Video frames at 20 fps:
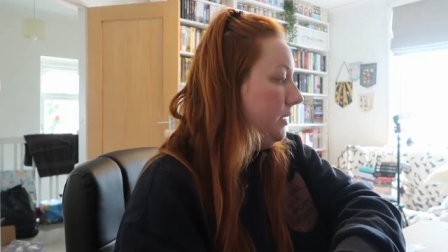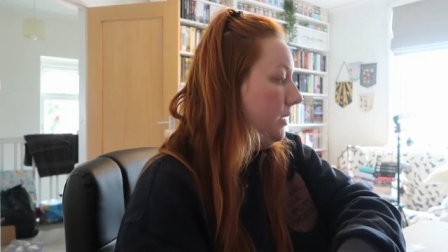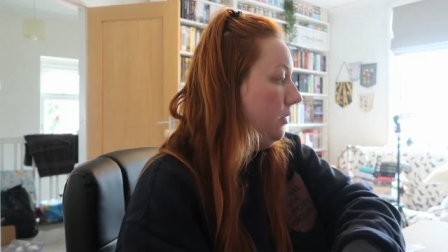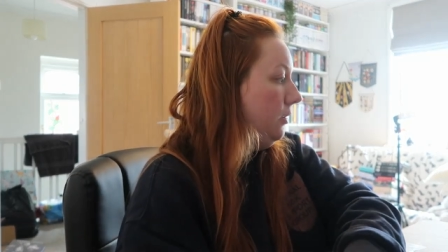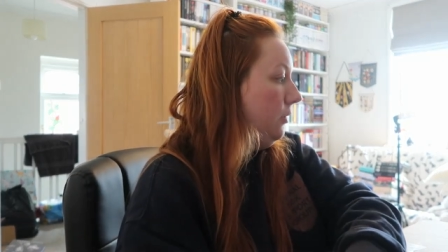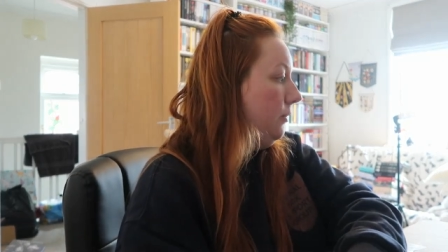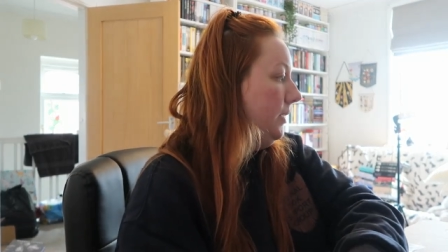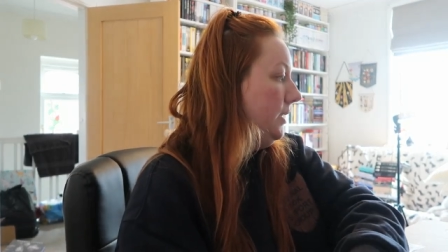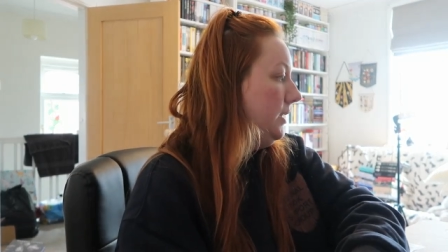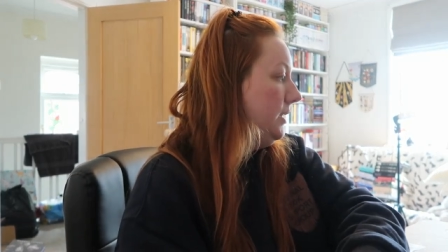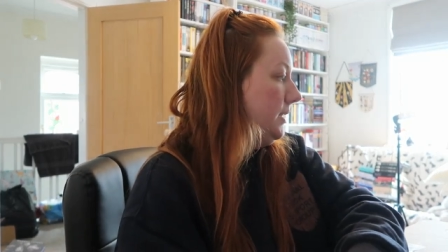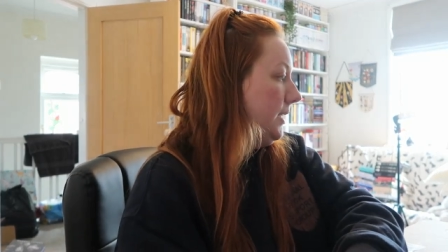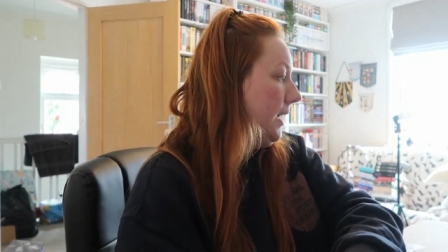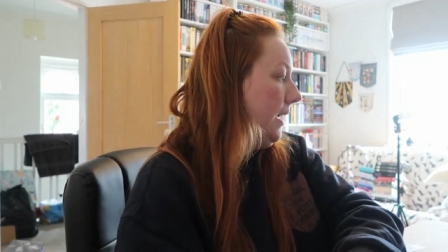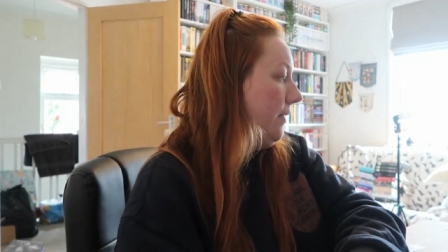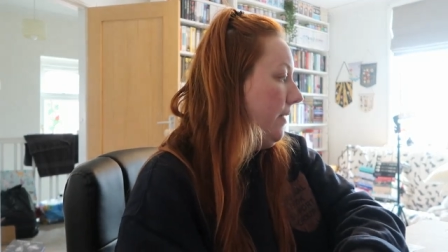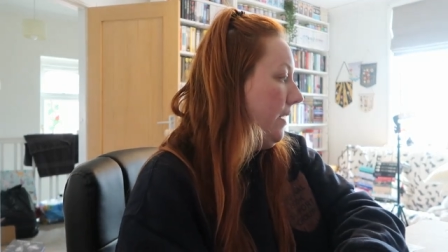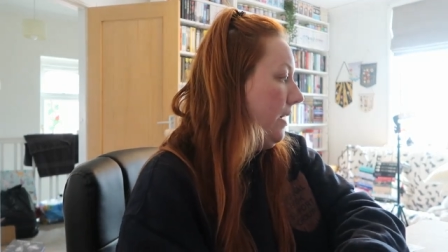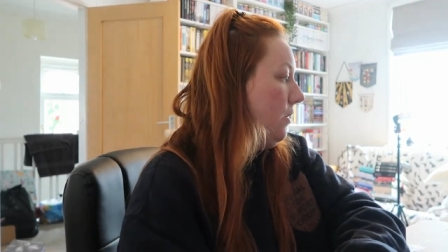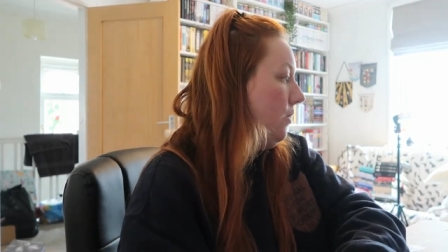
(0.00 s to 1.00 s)
didn't know whether to
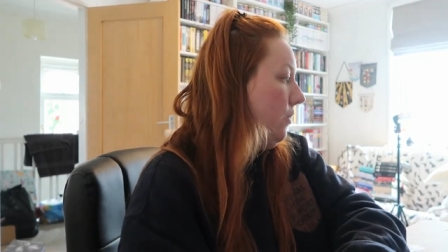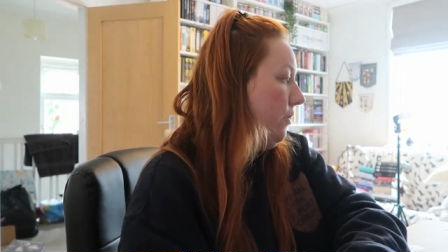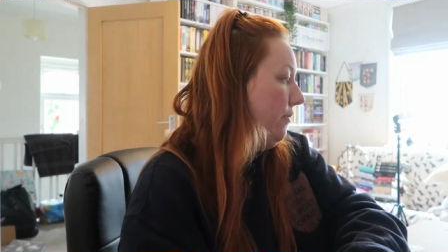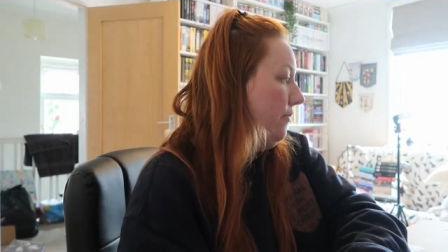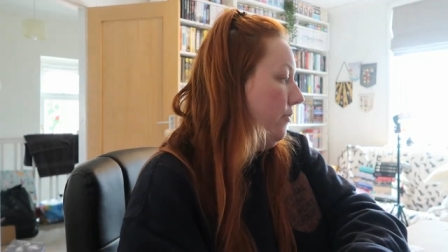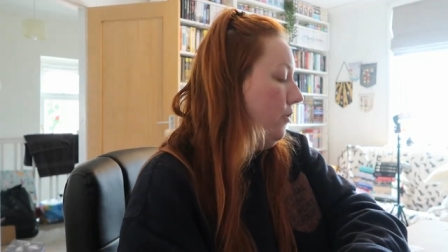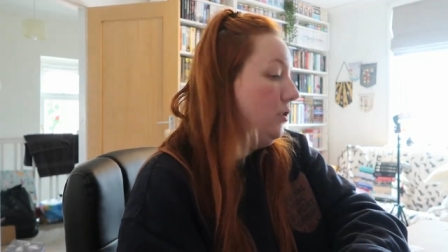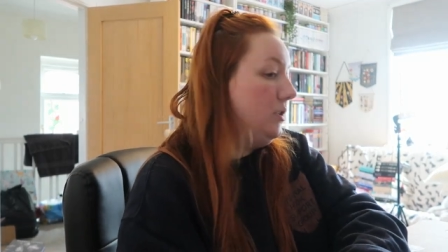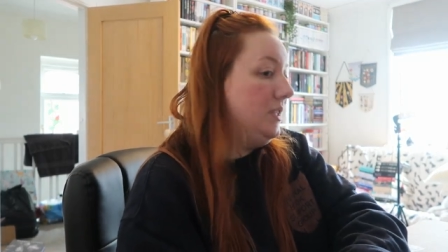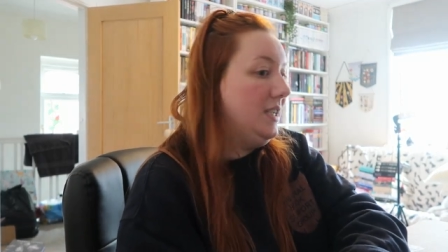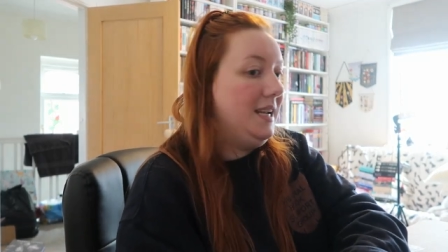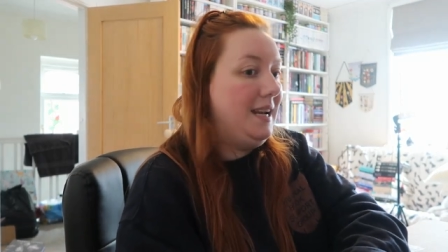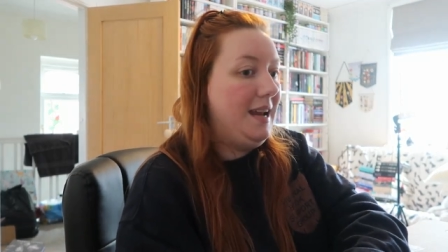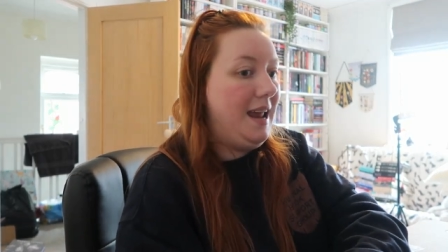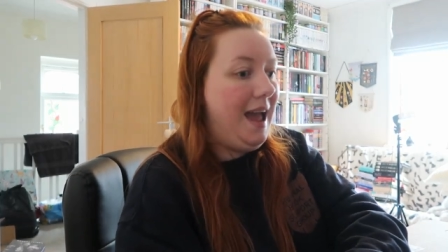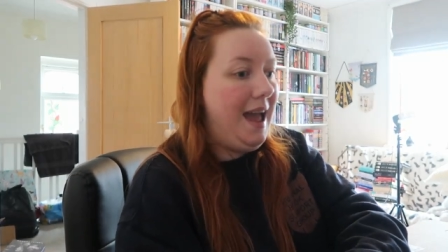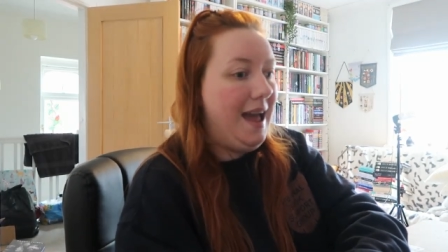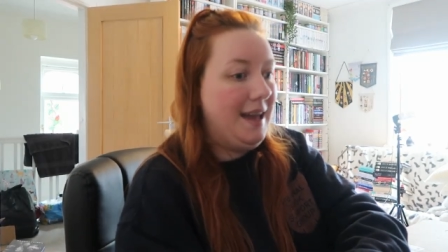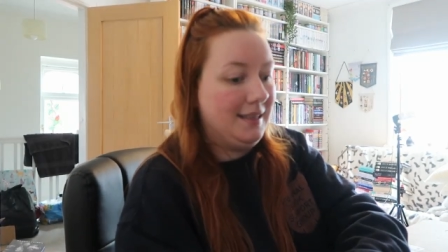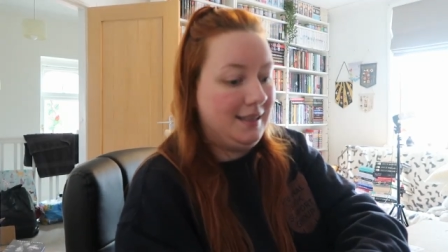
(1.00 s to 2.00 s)
get that or the
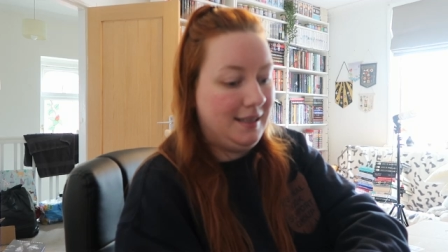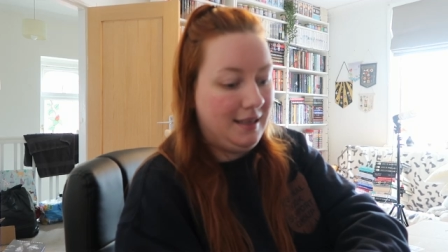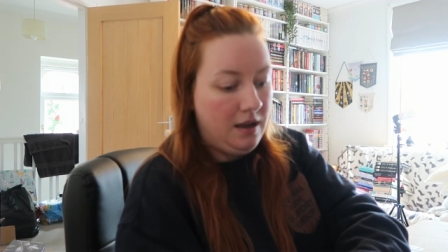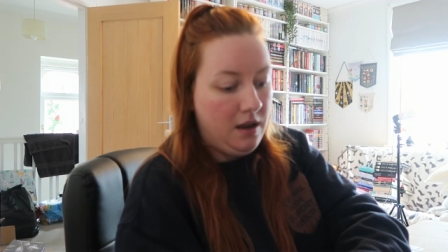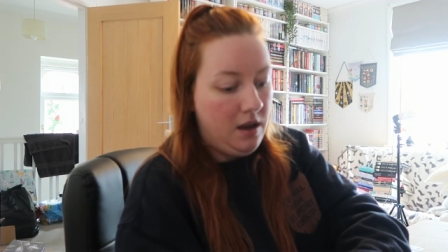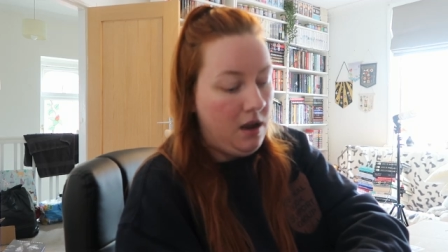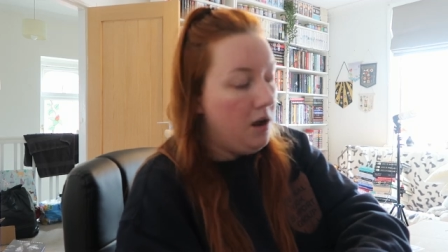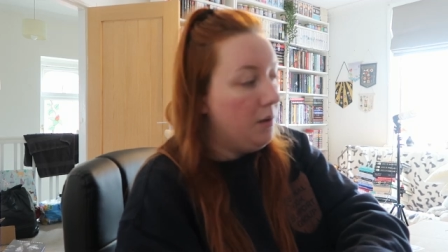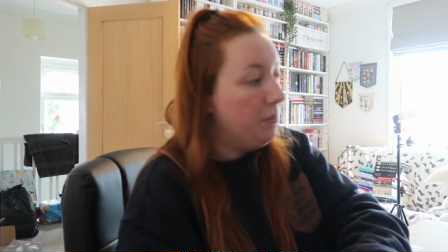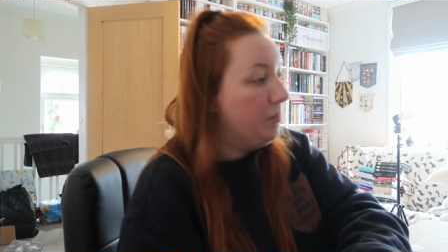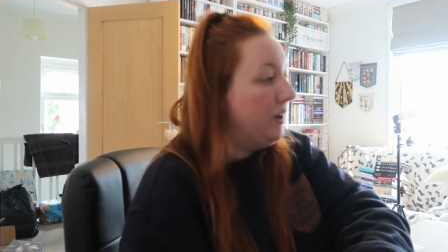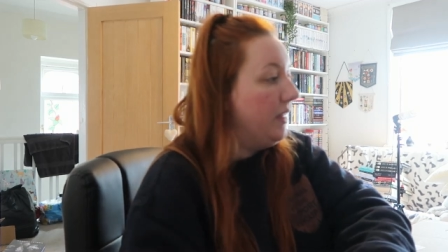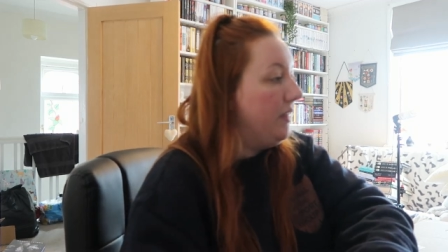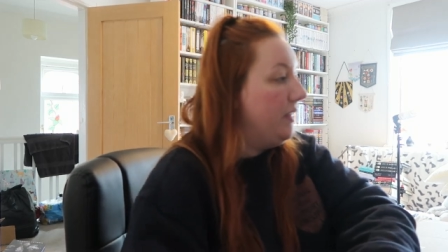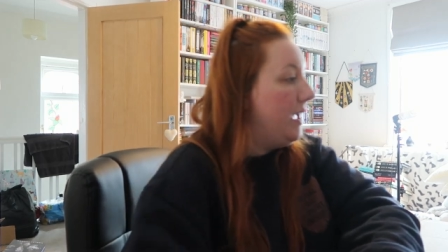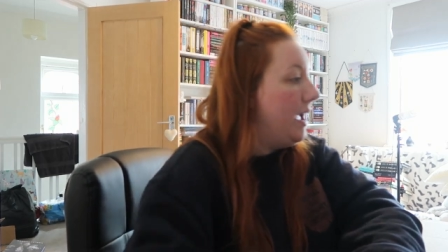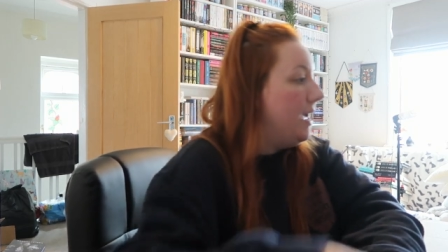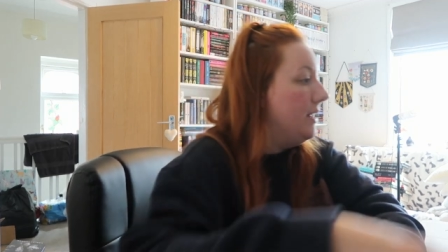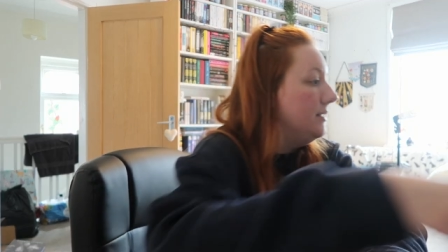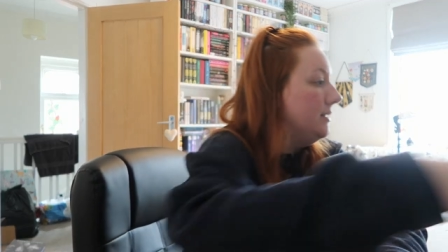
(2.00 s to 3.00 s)
14S, but in
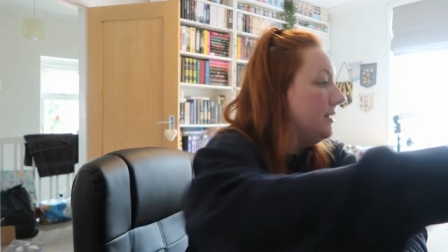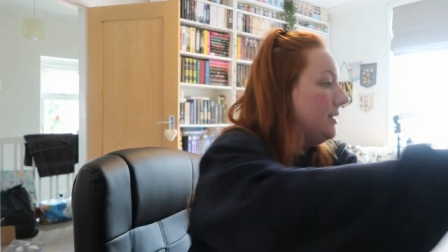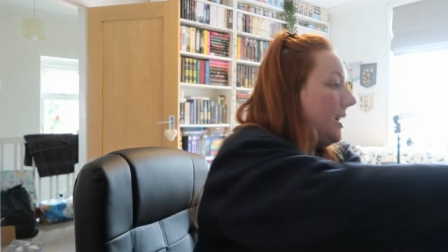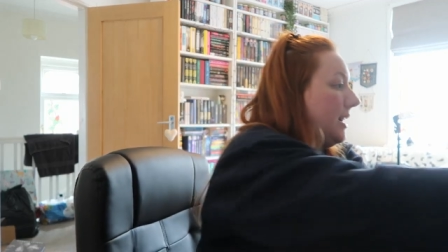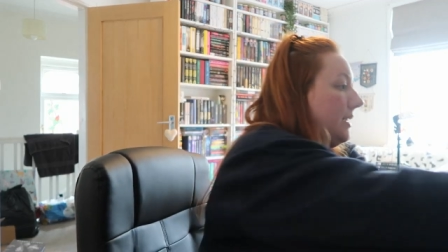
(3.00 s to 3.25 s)
the end